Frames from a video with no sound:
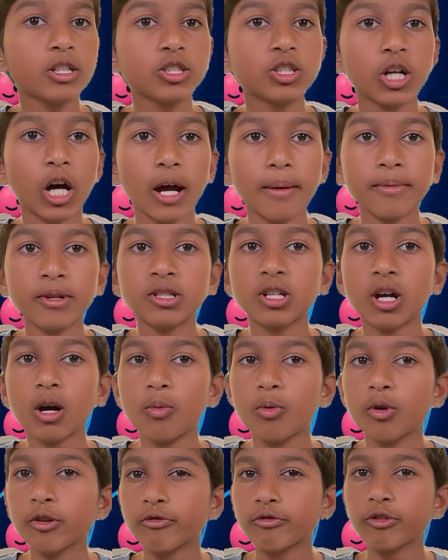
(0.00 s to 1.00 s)
Diamonds are
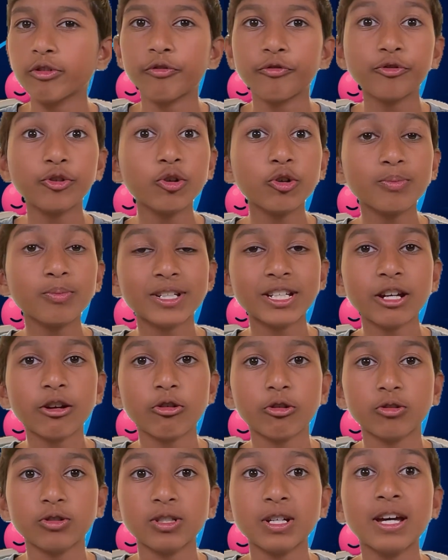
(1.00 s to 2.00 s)
one of the few
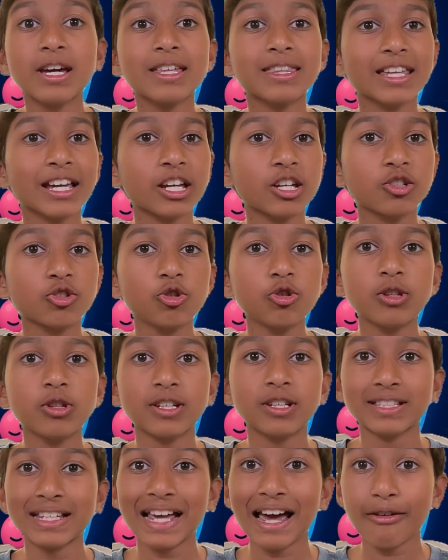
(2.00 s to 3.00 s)
materials that can do
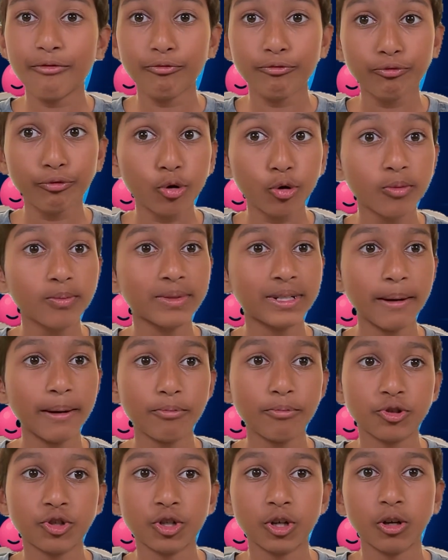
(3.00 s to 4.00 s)
this at room
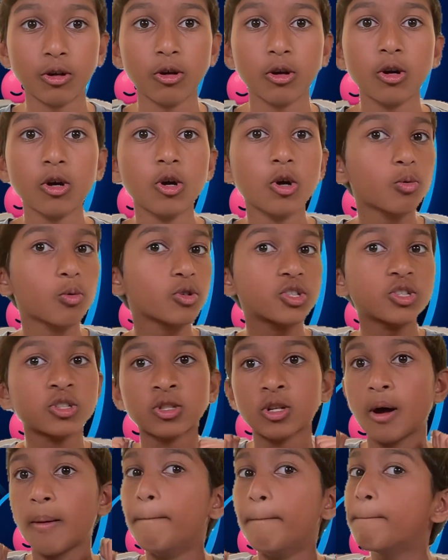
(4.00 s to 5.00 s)
temperature, which is
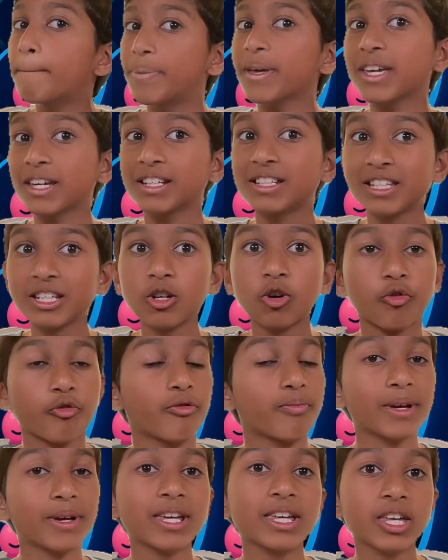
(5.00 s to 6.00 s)
a big deal
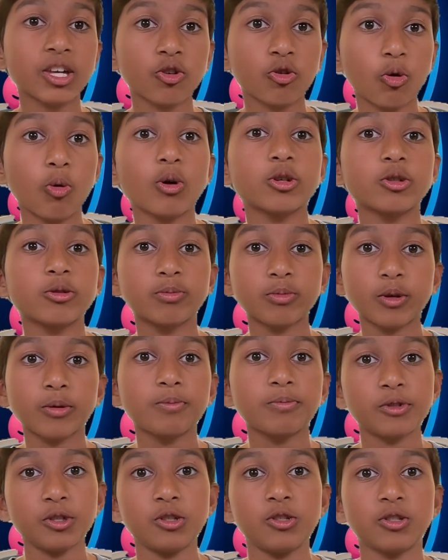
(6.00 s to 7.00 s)
for making quantum
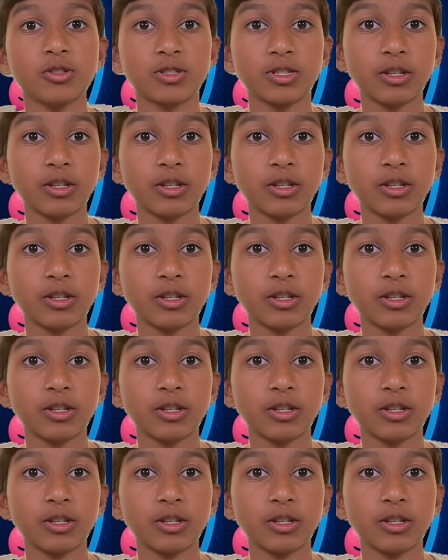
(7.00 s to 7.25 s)
computers